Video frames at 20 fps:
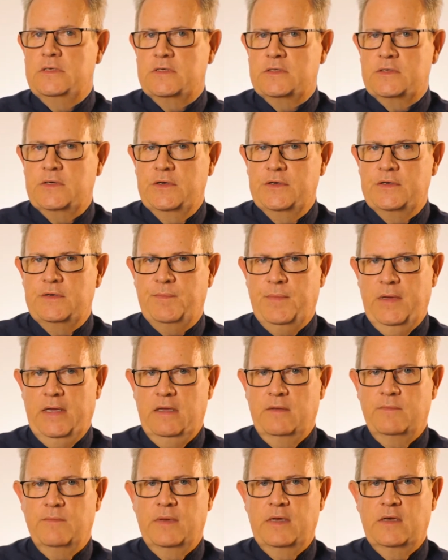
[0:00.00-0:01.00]
this could
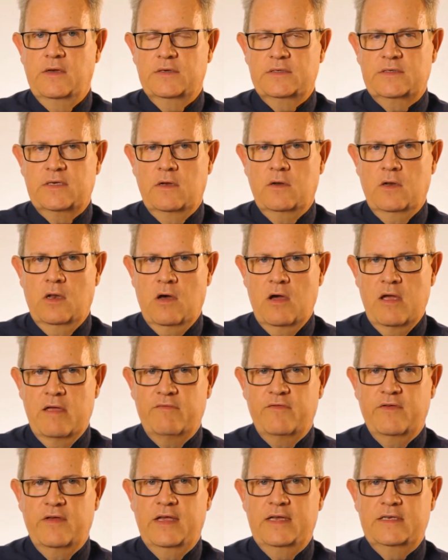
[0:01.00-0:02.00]
be because our
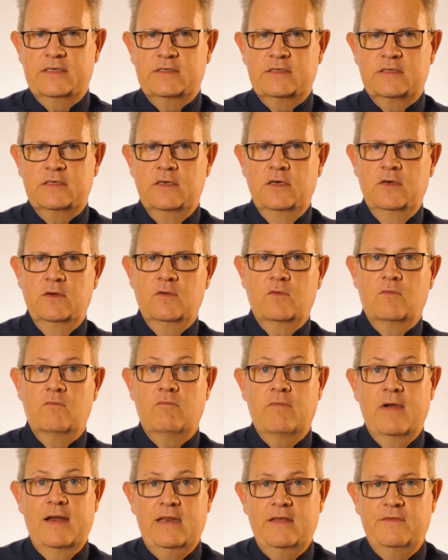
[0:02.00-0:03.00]
life is
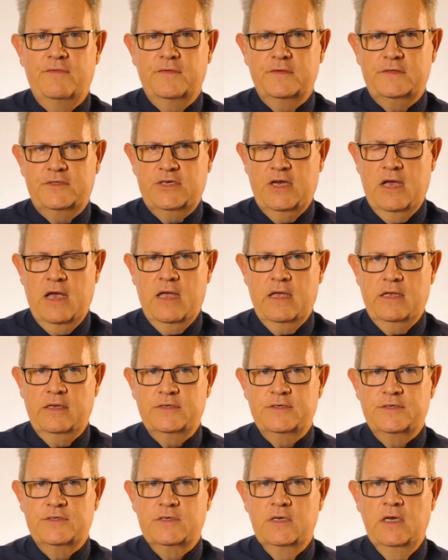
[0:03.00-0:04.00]
ready for
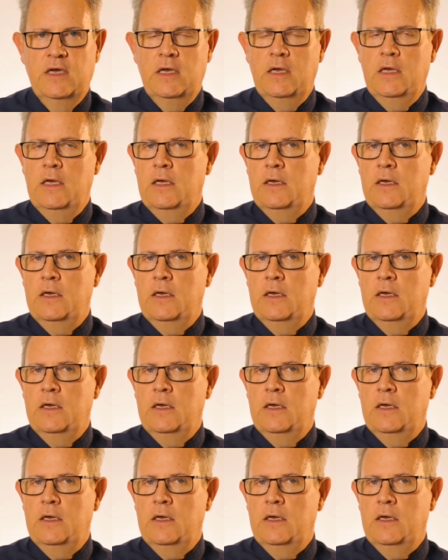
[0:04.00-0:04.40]
change.